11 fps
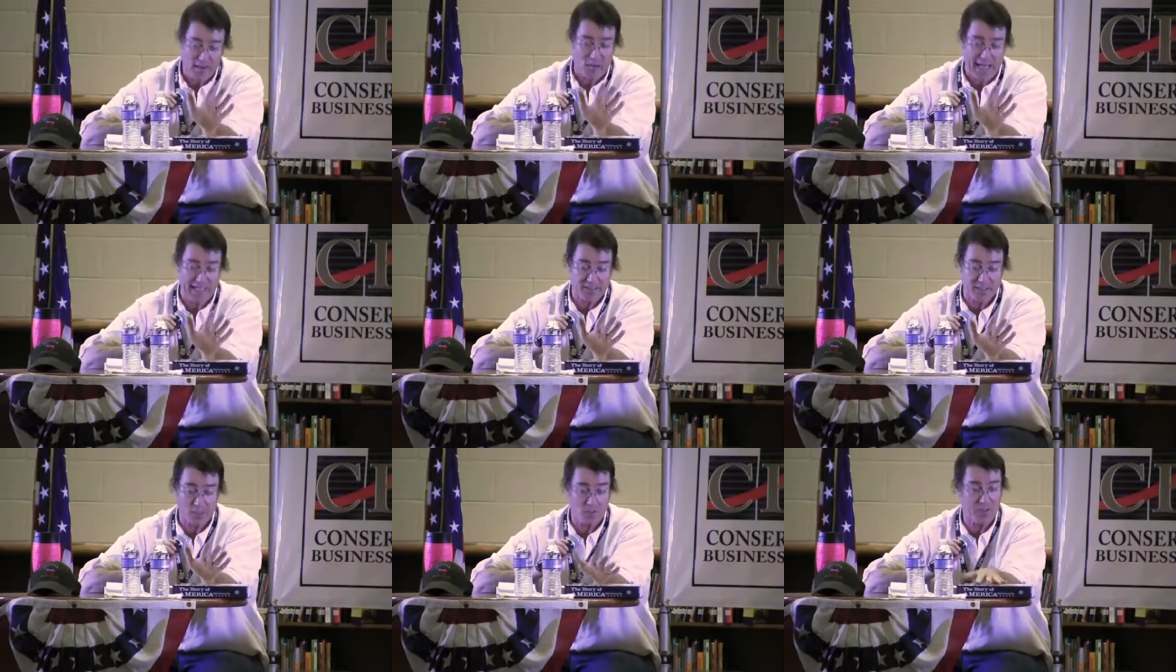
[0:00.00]

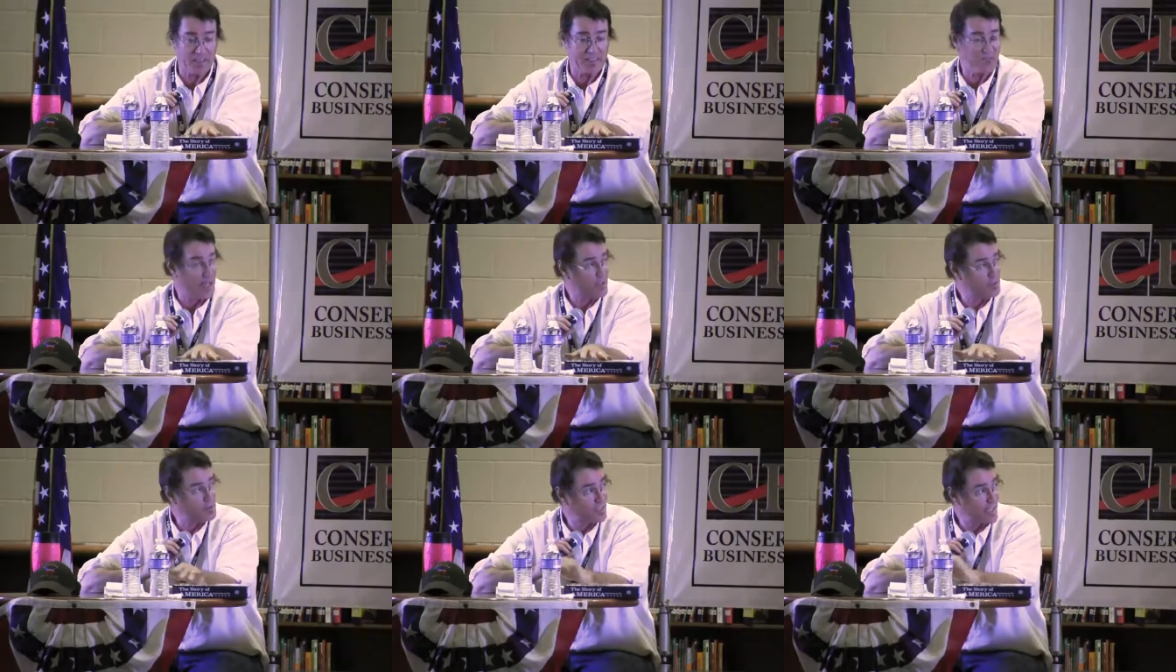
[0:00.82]
actually hold to these
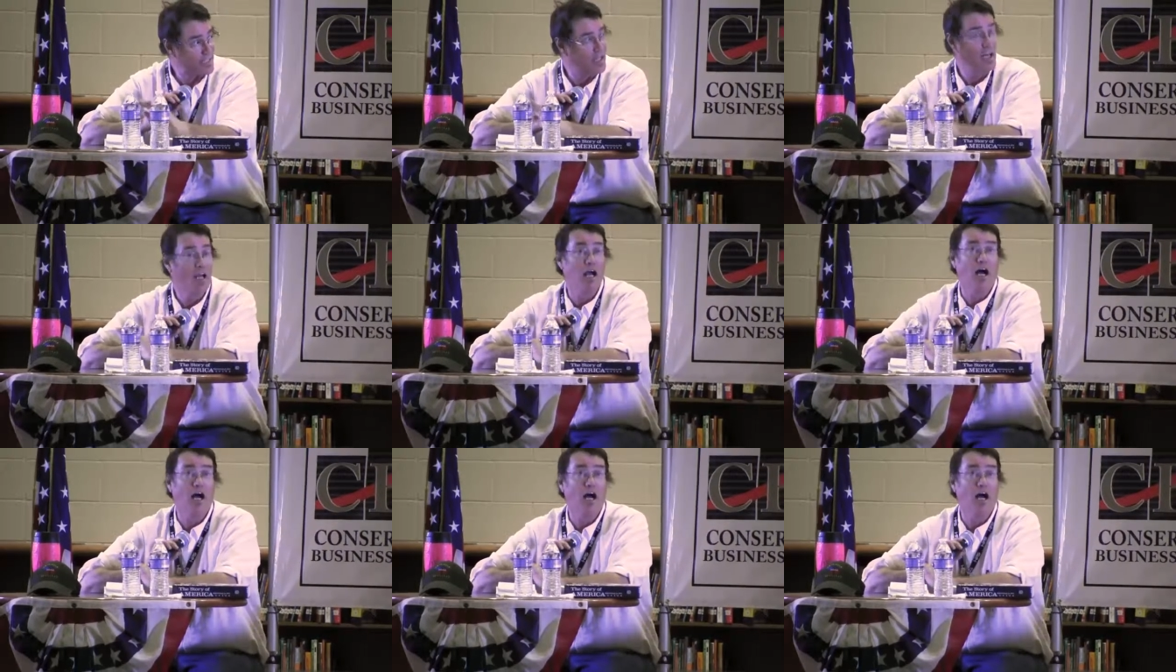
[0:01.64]
values that